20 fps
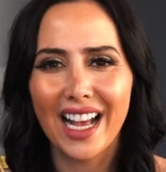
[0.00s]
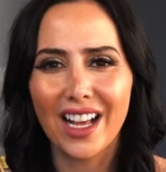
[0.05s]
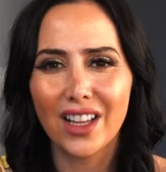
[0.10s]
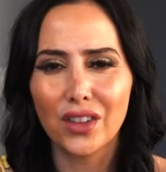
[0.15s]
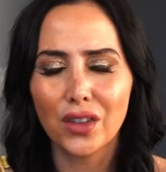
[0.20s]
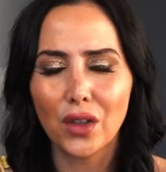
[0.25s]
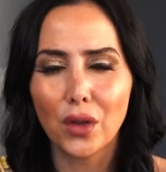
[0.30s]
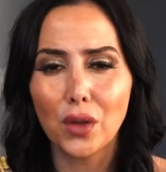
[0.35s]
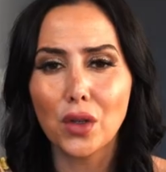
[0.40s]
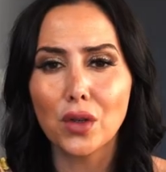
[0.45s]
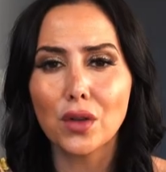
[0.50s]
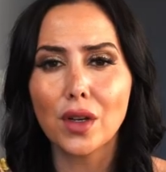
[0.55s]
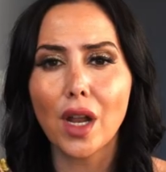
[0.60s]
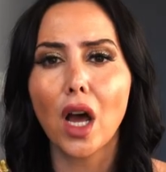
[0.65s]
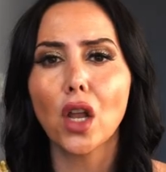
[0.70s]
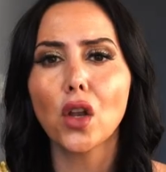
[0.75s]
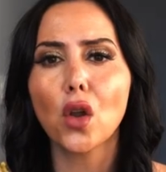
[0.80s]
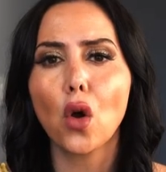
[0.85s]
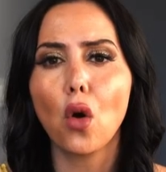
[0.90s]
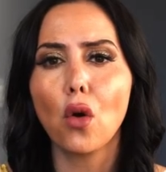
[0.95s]
so you're
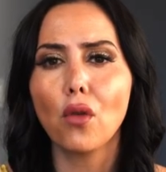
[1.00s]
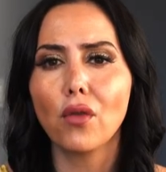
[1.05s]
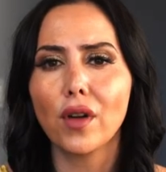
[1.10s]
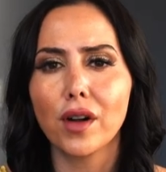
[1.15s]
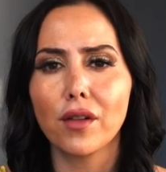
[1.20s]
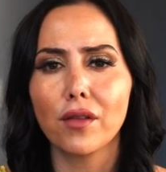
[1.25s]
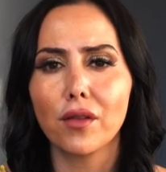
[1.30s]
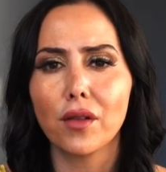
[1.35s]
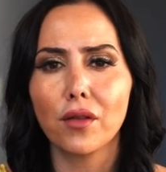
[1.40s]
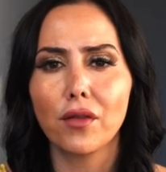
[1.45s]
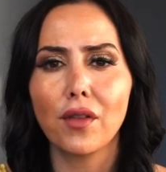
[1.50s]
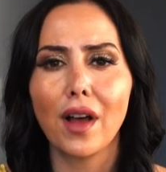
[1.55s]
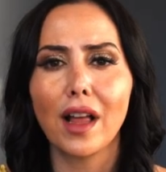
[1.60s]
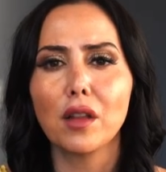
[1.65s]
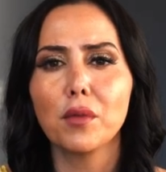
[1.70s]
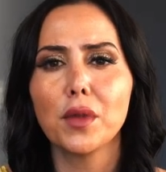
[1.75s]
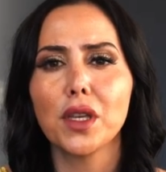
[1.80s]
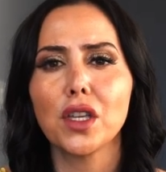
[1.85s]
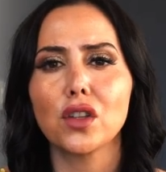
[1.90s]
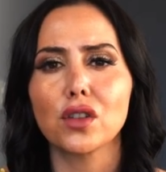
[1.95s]
not
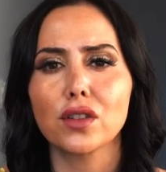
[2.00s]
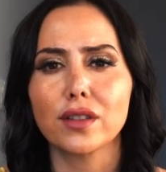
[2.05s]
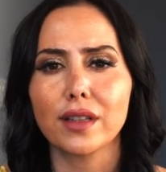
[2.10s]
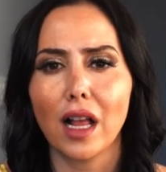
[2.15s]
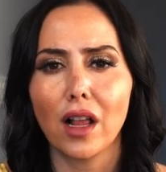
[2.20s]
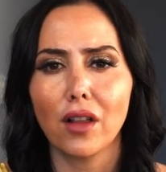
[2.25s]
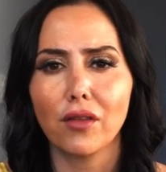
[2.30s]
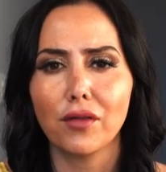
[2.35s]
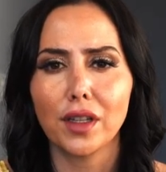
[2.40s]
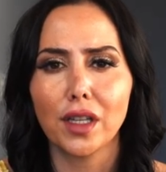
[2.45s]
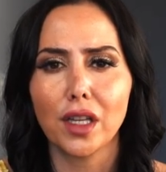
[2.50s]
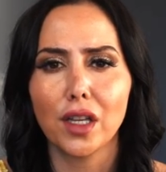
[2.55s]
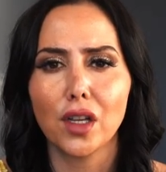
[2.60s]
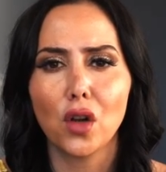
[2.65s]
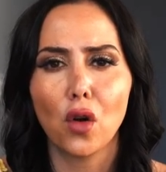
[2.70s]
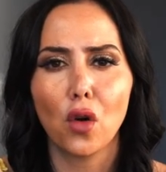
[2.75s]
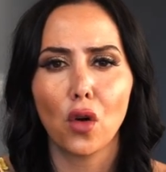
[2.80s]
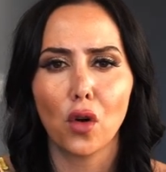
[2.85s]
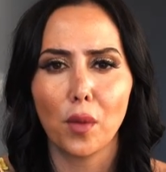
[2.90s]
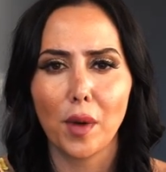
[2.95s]
overwhelming yourself with
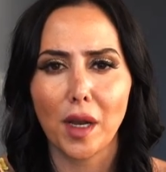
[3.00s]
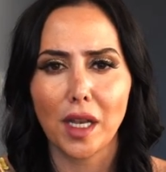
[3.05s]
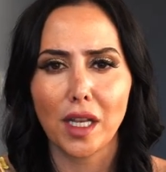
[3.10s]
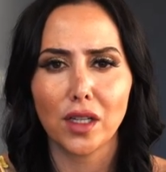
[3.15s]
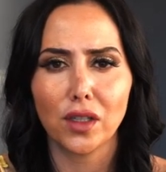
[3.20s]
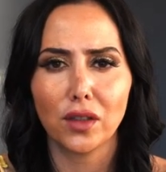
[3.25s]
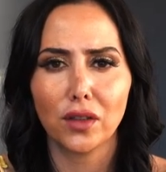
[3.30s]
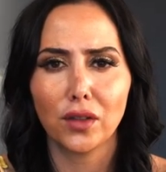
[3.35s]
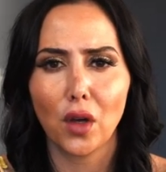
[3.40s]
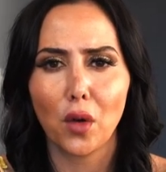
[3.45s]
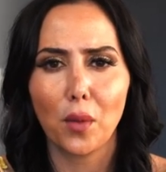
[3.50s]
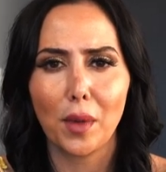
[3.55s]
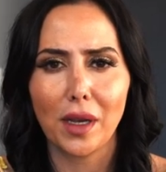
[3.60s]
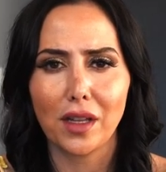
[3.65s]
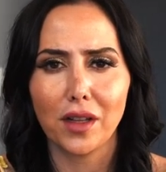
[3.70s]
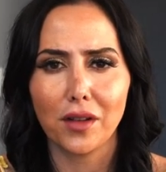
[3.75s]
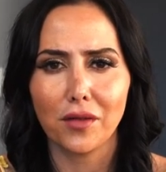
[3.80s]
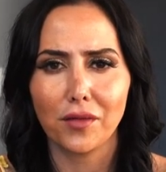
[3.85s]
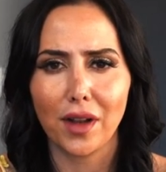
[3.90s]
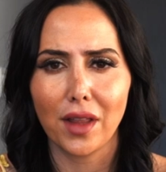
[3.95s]
incorporating so
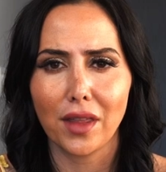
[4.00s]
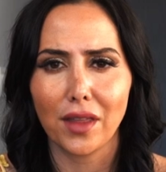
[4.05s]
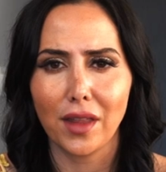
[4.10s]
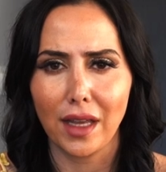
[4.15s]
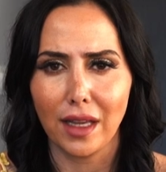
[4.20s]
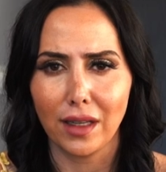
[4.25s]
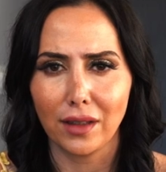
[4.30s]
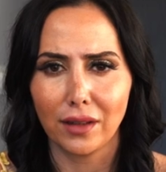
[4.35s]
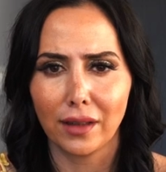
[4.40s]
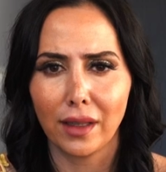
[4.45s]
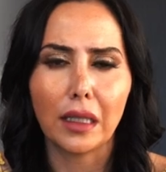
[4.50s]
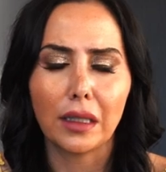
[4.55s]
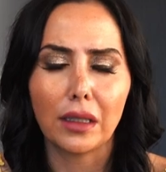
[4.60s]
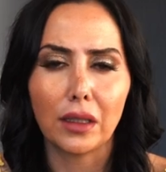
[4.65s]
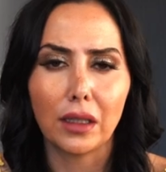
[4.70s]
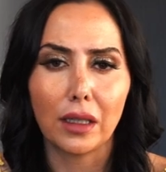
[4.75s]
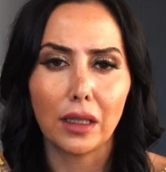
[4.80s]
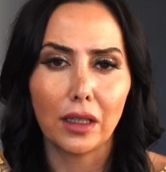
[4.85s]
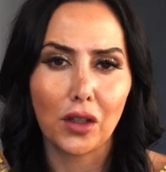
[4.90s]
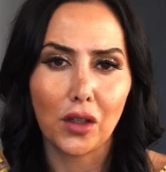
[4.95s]
many different things in
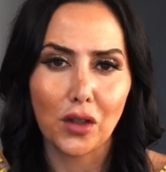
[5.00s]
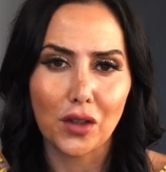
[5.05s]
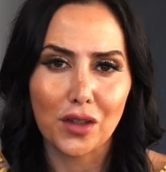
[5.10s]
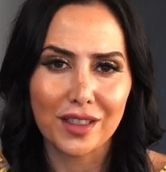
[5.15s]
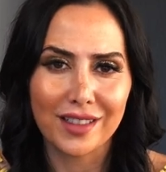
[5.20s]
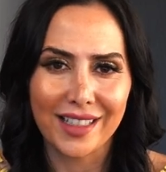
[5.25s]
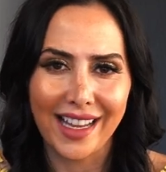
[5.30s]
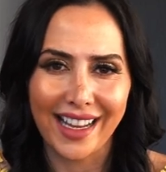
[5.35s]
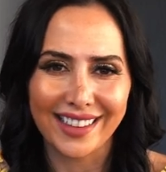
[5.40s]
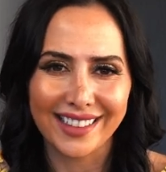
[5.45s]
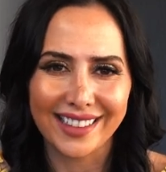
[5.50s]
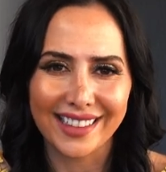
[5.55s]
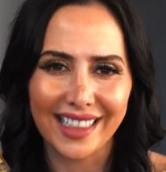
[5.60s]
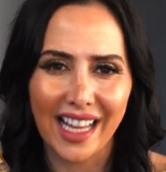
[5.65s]
your sex